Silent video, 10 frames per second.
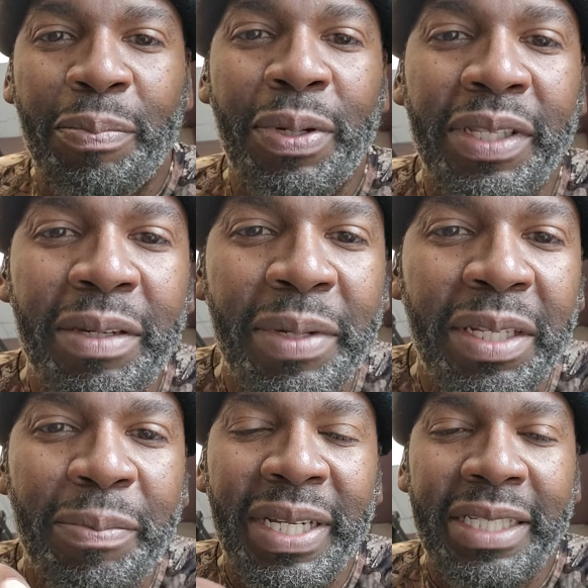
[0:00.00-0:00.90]
put them in
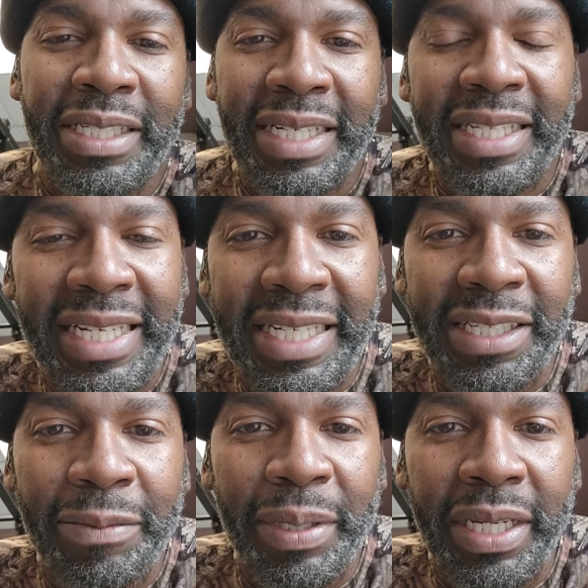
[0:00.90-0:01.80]
the places that they
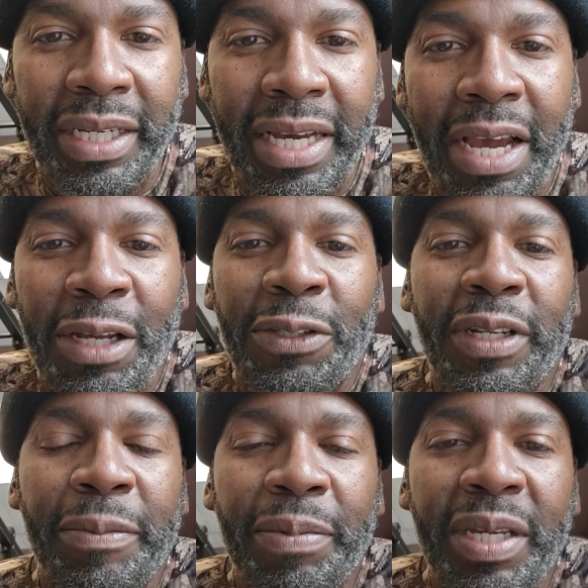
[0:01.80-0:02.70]
need to be so
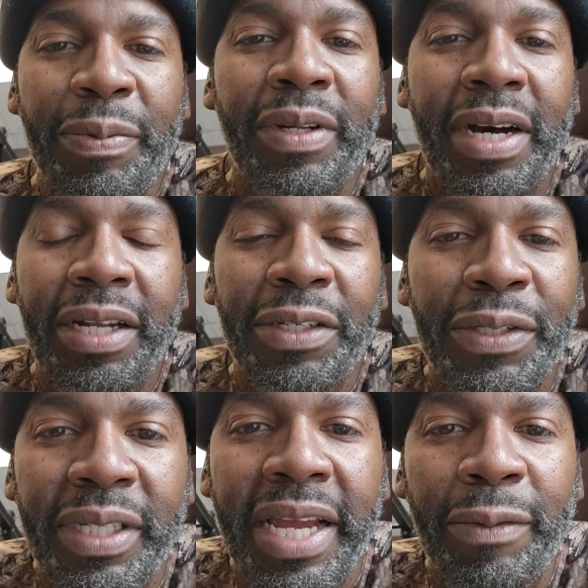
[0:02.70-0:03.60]
that people
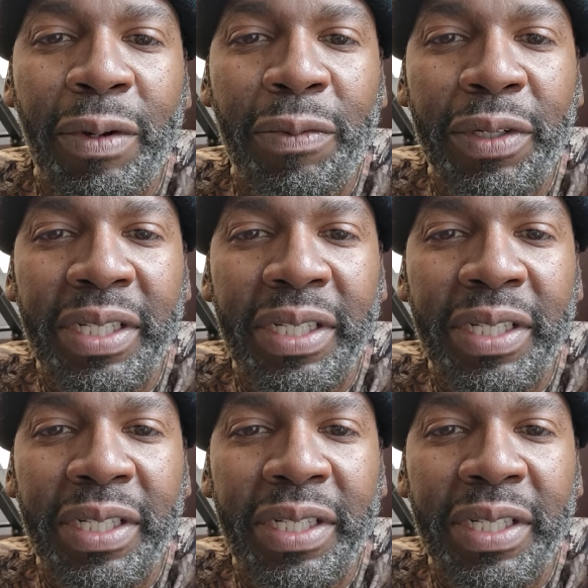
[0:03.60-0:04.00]
understand what we're